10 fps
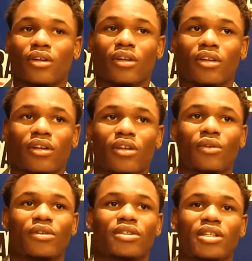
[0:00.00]
and you
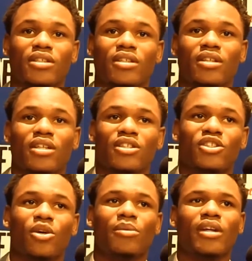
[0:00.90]
know, it just
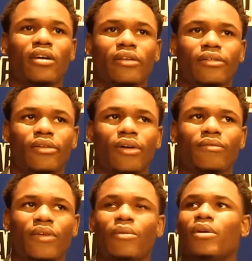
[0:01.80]
showed me that you know
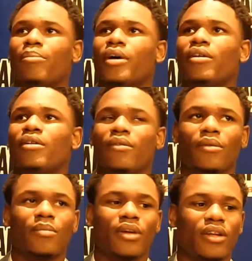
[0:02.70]
I'm very competitive,
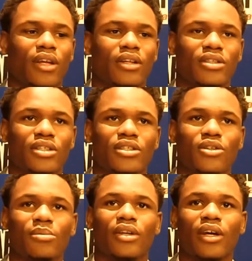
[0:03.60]
and, and it, it, just
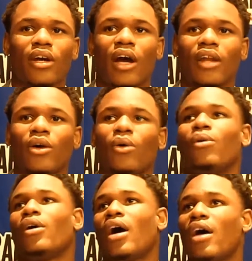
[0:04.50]
showed me that I
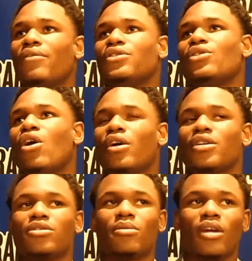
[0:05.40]
know I have this dog
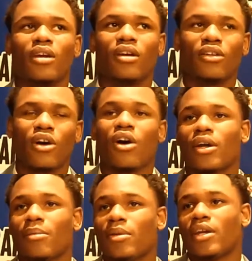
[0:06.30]
into a
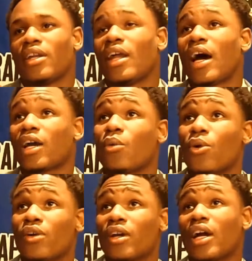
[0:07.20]
dog in me that I can
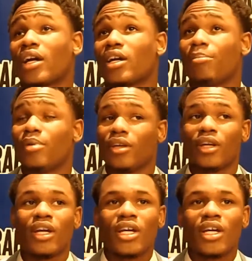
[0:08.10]
work and I can compete.